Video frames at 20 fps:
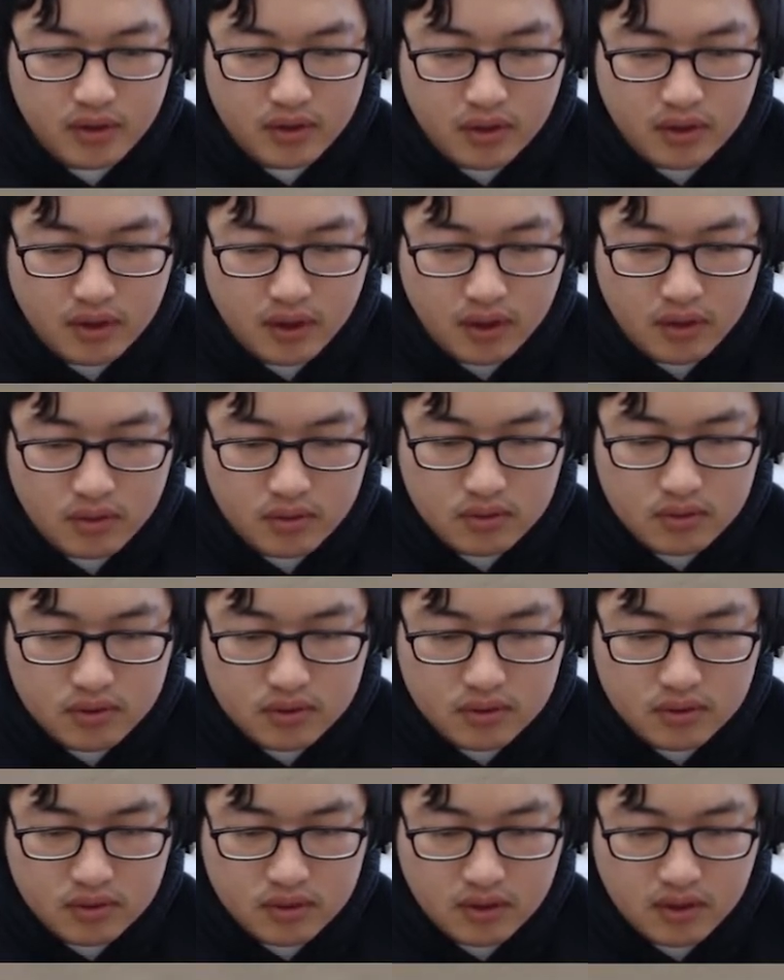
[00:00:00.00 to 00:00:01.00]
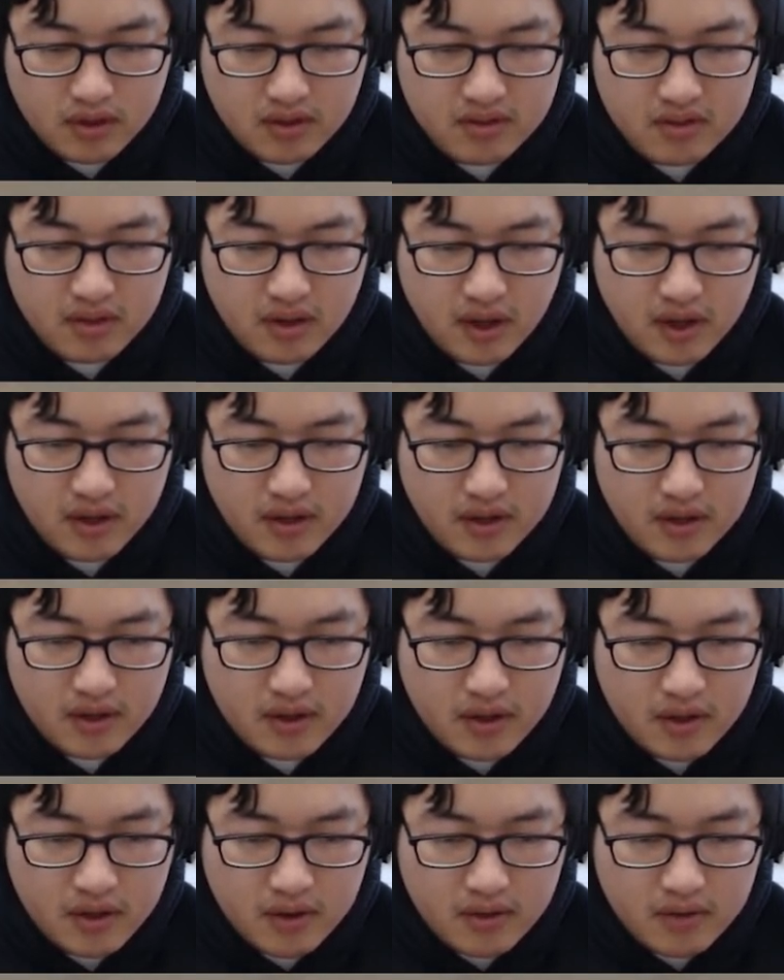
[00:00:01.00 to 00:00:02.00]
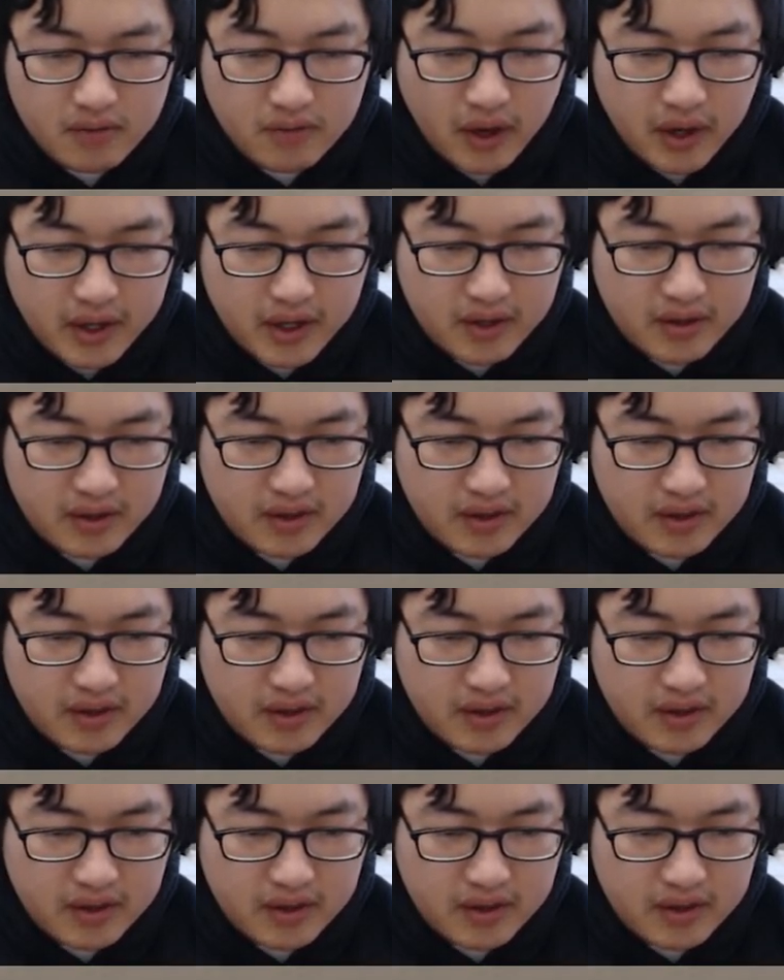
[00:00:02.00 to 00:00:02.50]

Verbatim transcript: No, it's not. Fuck it,